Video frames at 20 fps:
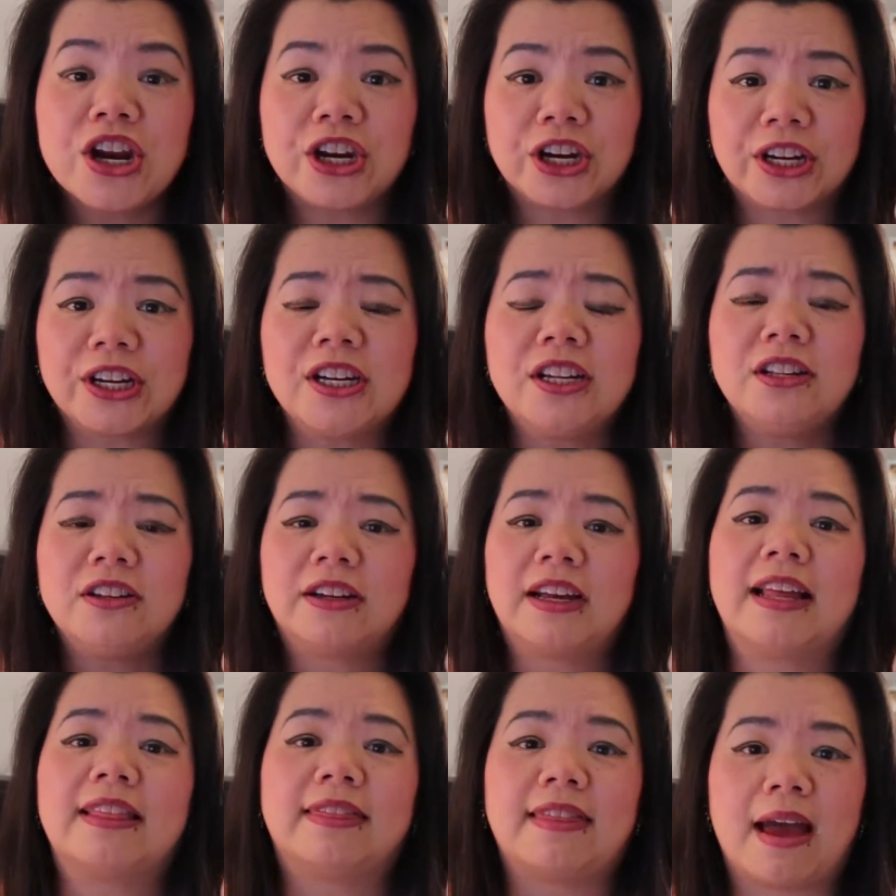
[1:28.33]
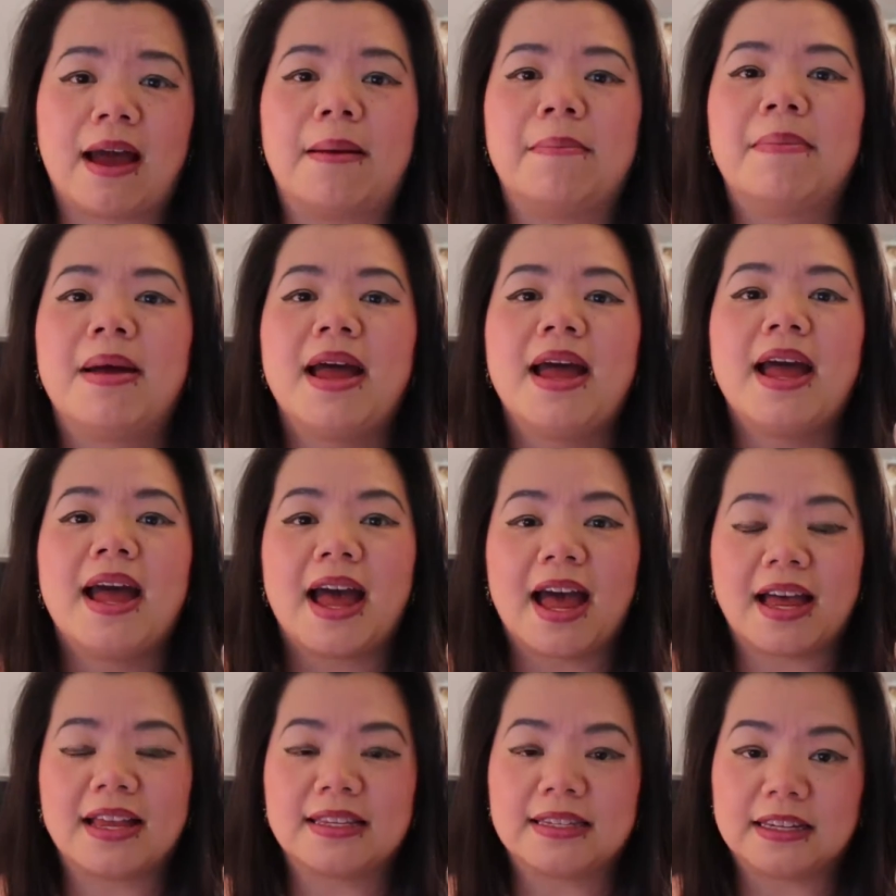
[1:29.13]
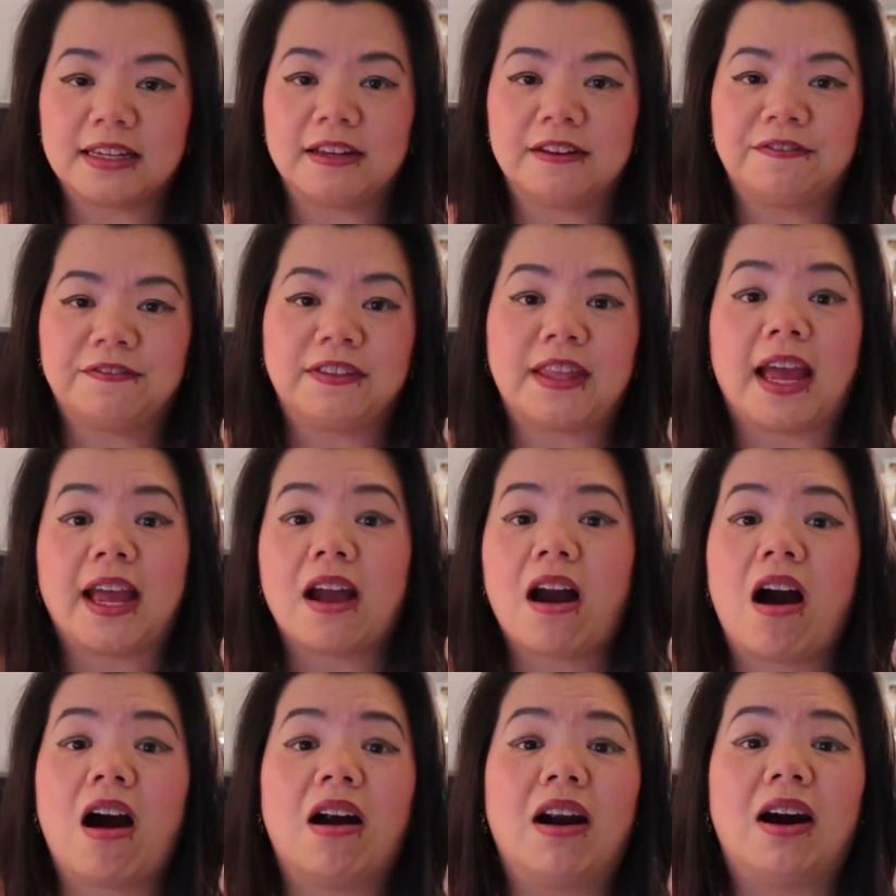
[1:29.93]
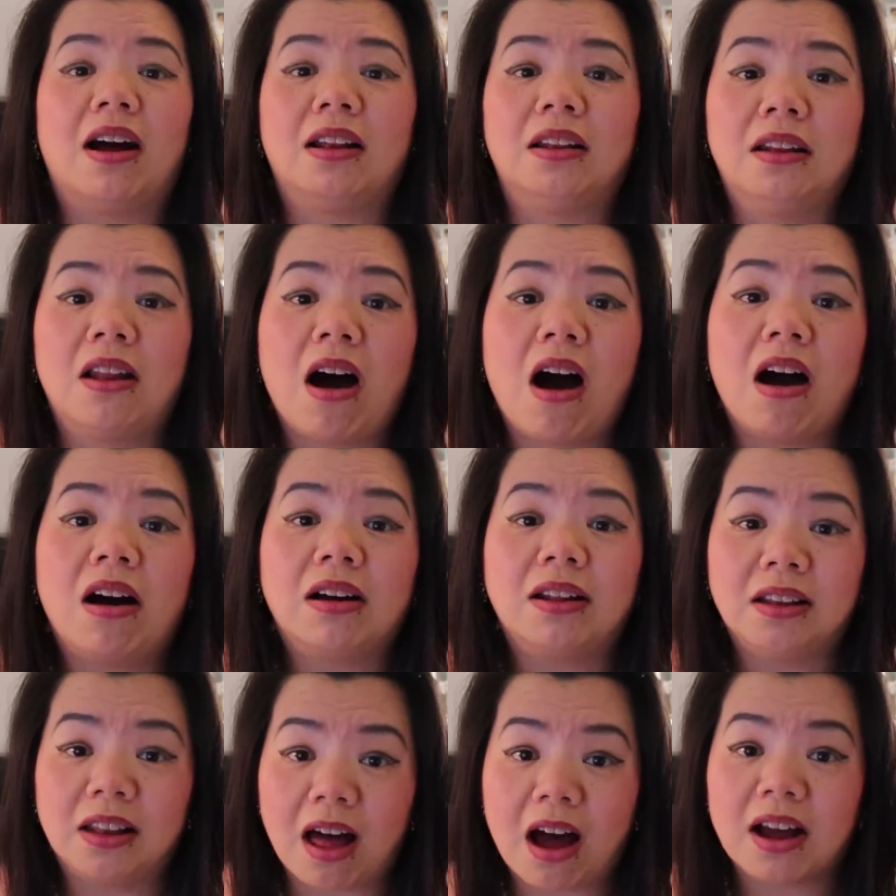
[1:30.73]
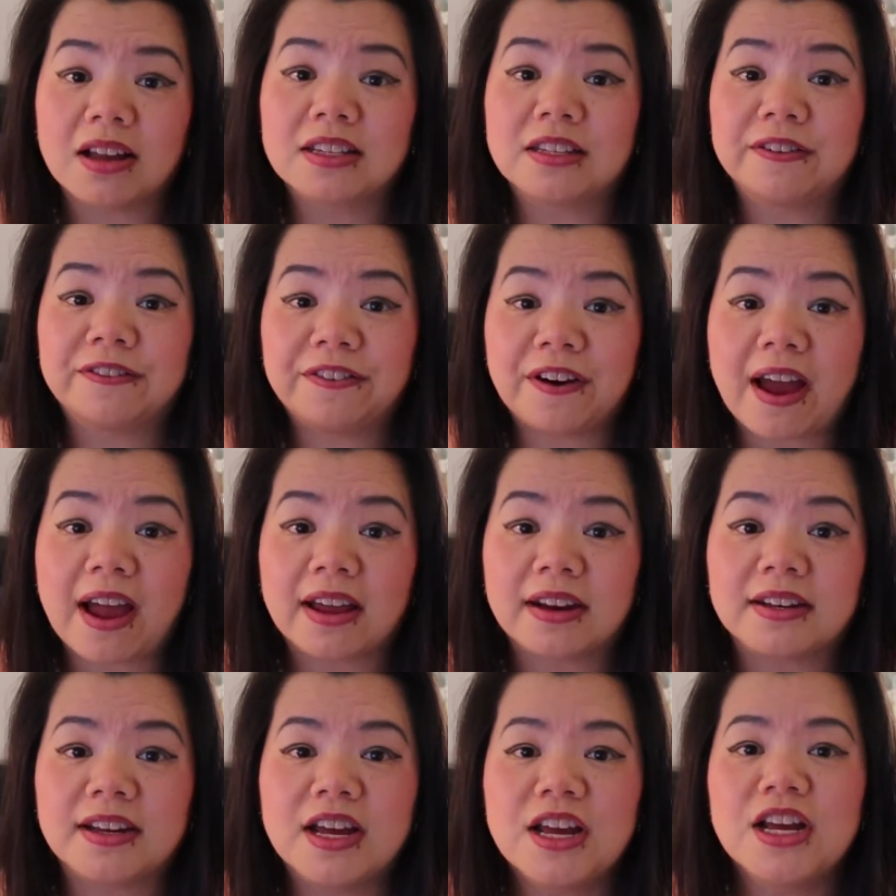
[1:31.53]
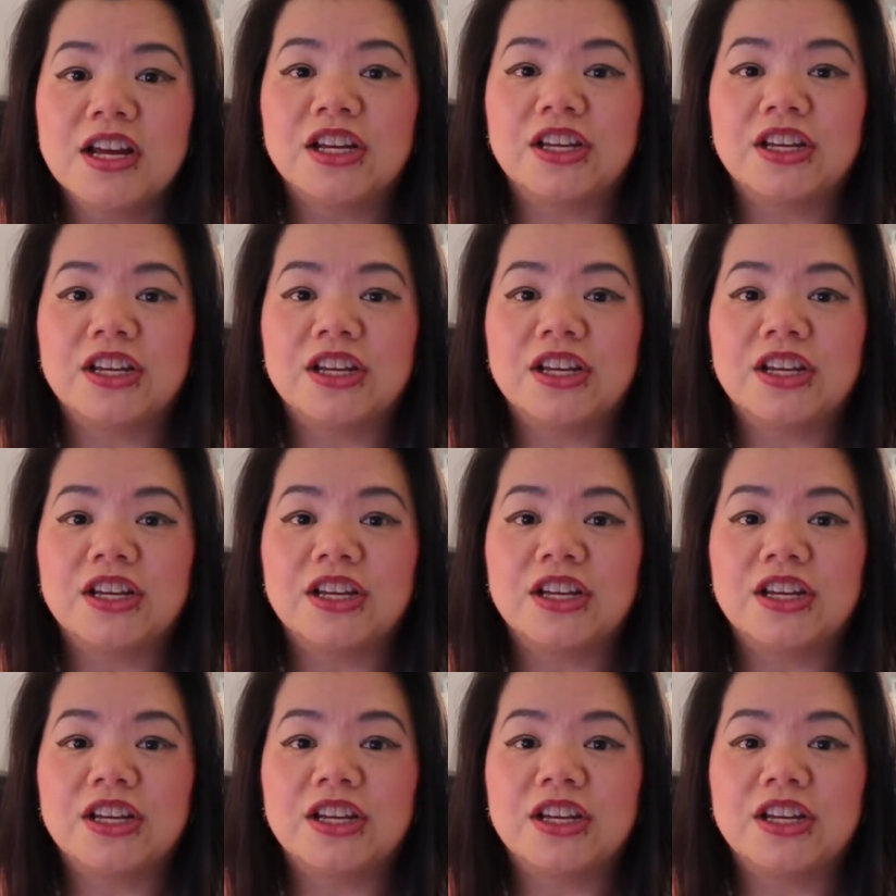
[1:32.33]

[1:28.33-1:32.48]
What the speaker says: You're gonna look at them as if they are a long lost friend.